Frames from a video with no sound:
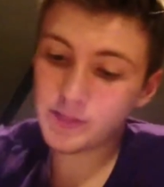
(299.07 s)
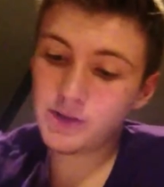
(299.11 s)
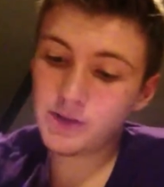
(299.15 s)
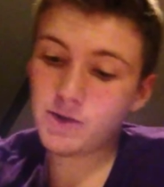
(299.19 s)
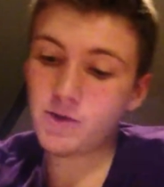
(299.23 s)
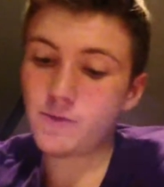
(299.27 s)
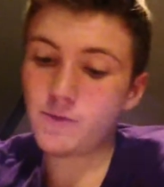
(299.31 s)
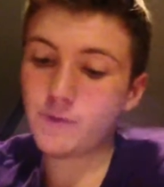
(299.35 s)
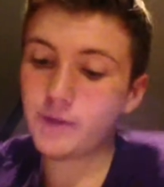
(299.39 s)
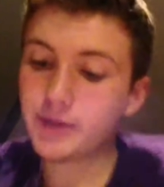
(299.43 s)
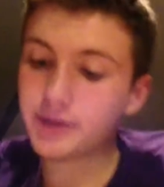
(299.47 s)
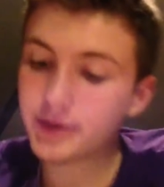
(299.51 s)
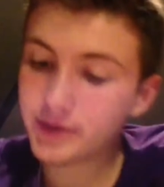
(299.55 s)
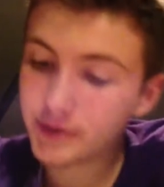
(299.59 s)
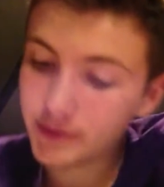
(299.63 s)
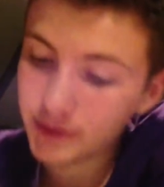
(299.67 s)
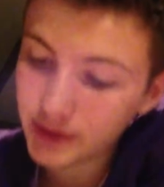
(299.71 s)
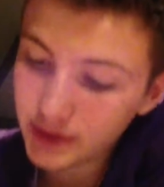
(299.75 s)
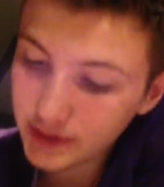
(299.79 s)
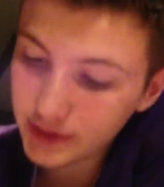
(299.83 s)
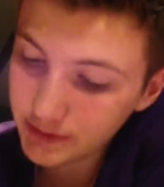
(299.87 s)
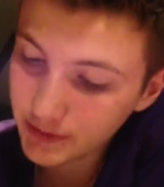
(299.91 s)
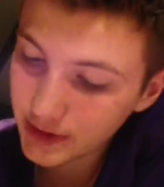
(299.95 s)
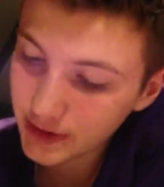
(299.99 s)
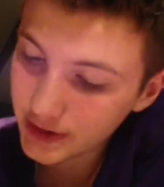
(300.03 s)
Whether
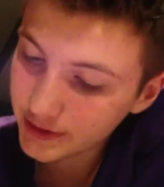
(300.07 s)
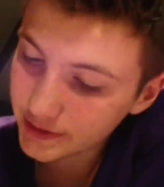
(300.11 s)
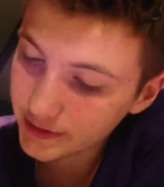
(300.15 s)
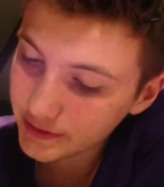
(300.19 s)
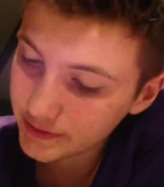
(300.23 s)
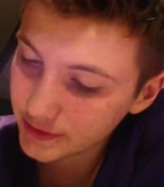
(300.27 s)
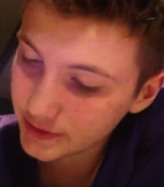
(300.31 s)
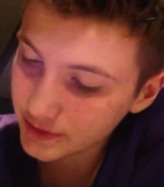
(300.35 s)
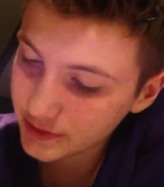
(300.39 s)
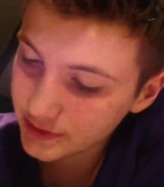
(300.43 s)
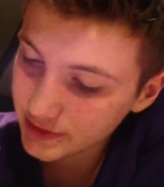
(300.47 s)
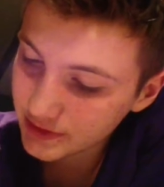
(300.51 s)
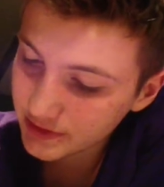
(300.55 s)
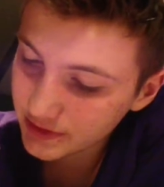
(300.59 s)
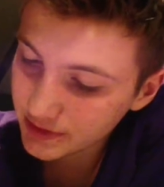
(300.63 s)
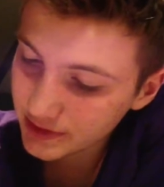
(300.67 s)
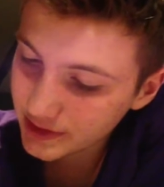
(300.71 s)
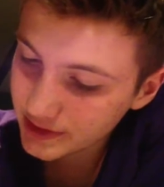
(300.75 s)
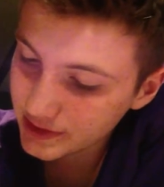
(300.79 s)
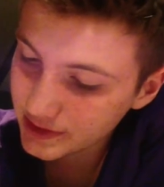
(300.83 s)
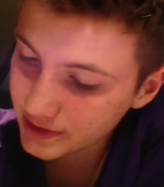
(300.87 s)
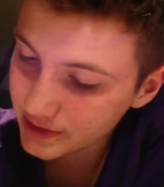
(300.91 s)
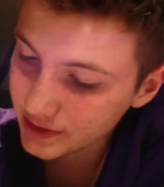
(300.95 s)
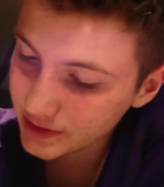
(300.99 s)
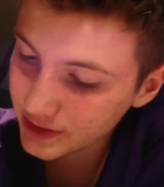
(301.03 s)
one metal will
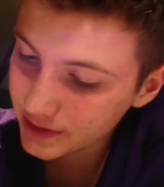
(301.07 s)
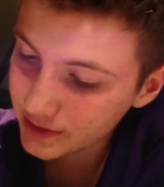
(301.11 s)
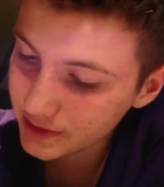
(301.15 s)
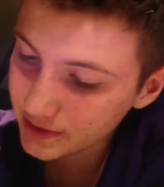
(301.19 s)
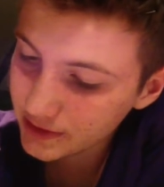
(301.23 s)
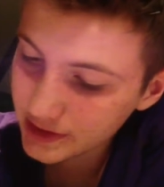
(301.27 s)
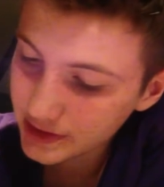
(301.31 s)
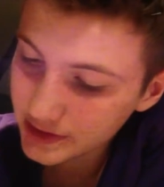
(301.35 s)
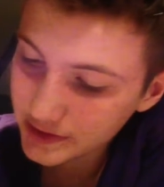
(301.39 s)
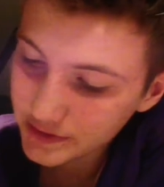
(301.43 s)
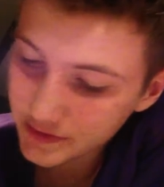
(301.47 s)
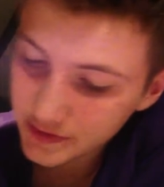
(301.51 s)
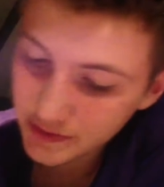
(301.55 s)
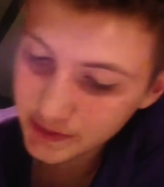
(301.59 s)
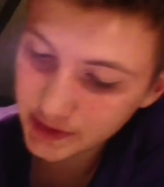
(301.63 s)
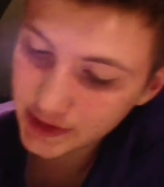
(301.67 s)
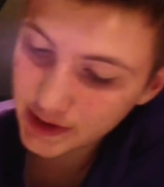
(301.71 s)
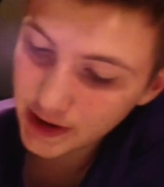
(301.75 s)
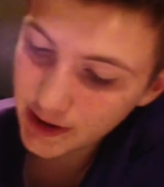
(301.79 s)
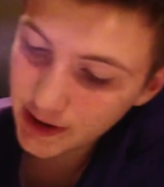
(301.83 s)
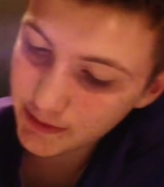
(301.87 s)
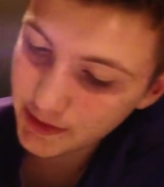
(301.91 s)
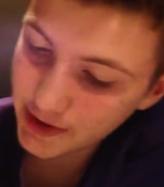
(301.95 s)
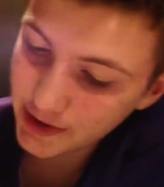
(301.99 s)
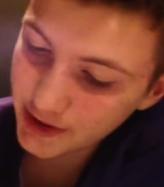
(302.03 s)
displace another metal from a
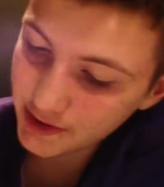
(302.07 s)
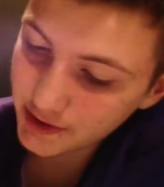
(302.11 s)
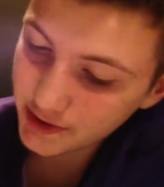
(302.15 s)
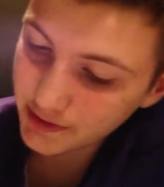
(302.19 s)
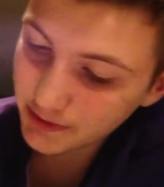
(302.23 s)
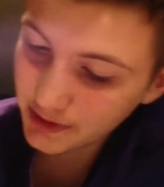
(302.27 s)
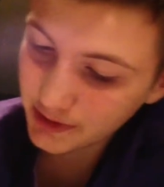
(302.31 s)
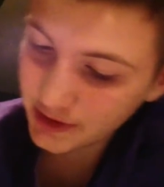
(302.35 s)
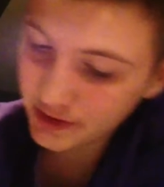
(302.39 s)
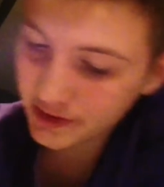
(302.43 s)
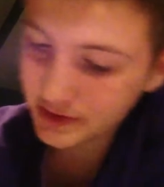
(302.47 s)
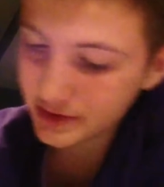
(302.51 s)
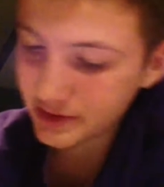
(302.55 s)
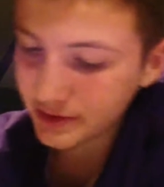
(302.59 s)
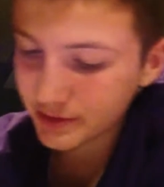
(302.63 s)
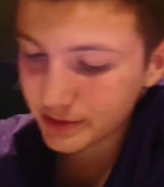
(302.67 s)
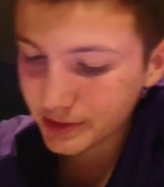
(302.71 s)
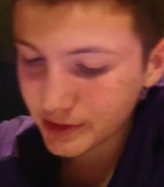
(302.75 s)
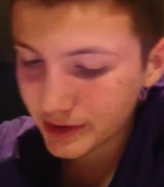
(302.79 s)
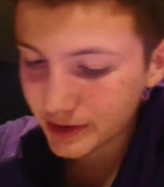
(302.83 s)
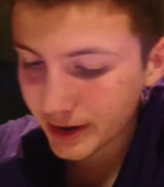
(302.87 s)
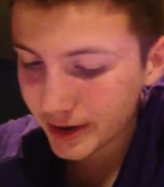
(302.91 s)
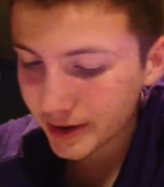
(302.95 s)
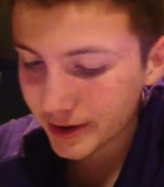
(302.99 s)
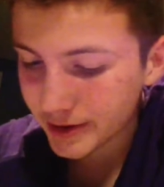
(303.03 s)
compound depends
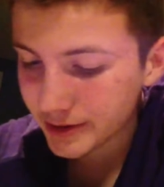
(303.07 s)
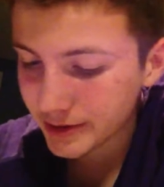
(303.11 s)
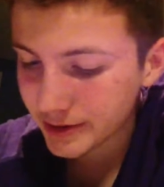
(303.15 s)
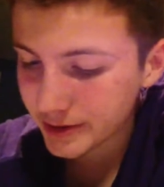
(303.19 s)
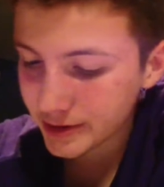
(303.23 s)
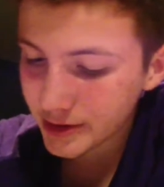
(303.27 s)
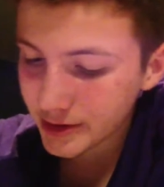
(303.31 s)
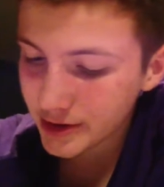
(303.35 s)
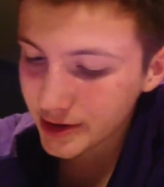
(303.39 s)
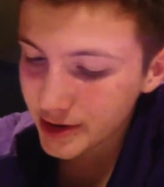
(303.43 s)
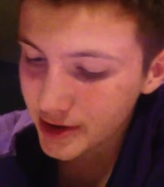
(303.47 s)
upon the